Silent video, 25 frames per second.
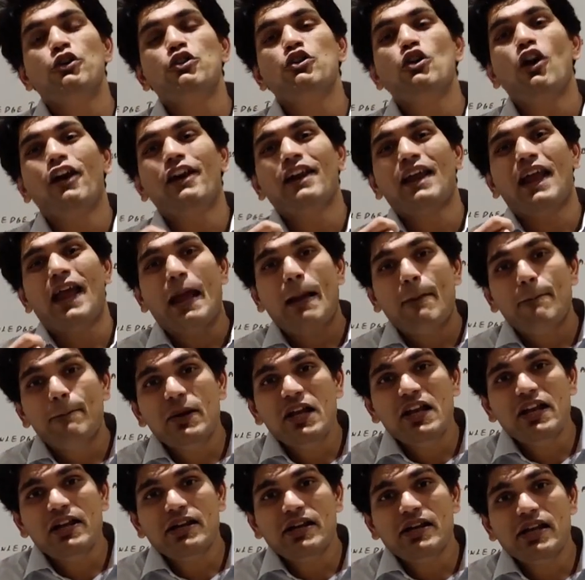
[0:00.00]
your
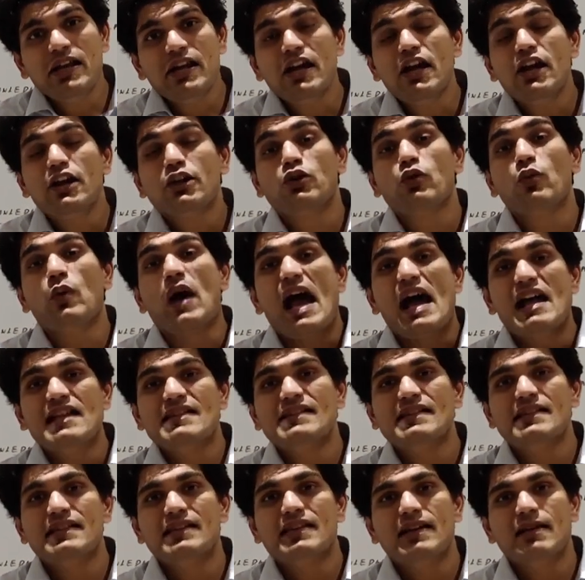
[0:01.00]
ability to
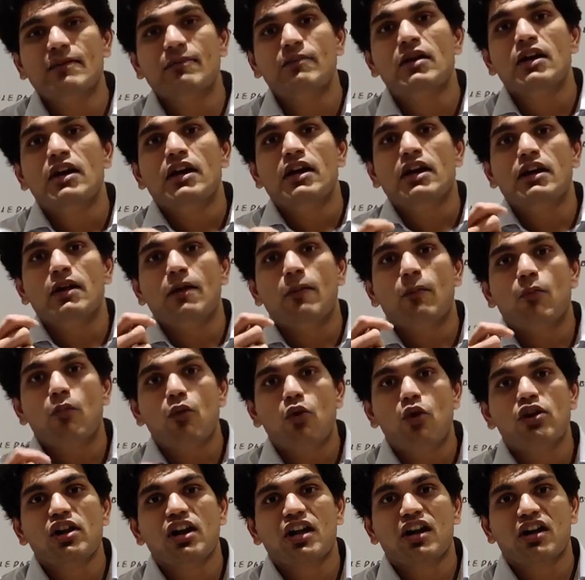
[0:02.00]
answer them in a
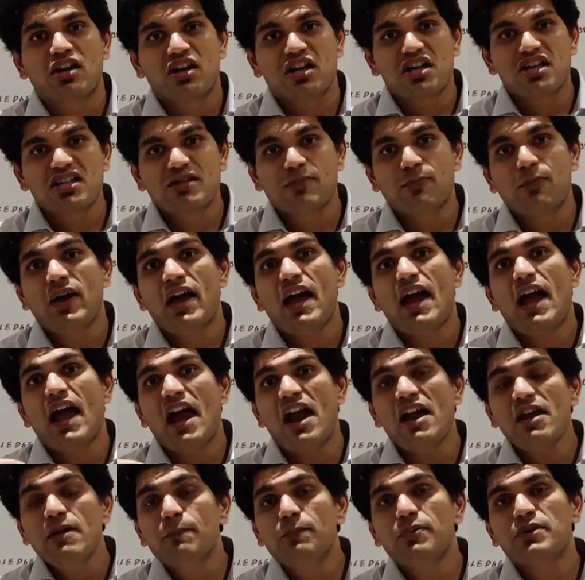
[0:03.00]
more crisp
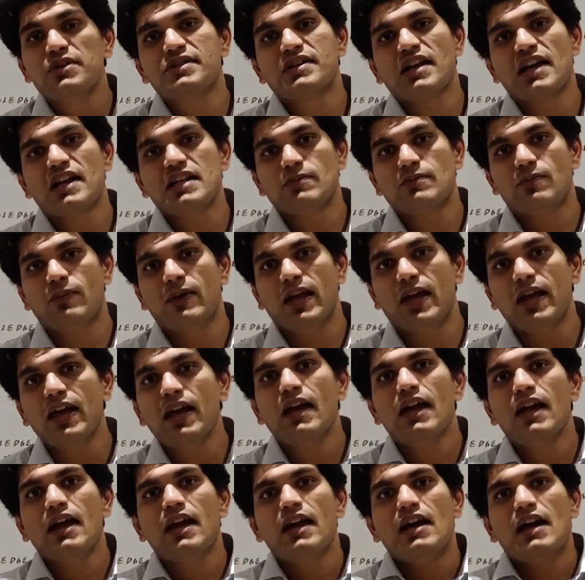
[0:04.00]
and precise way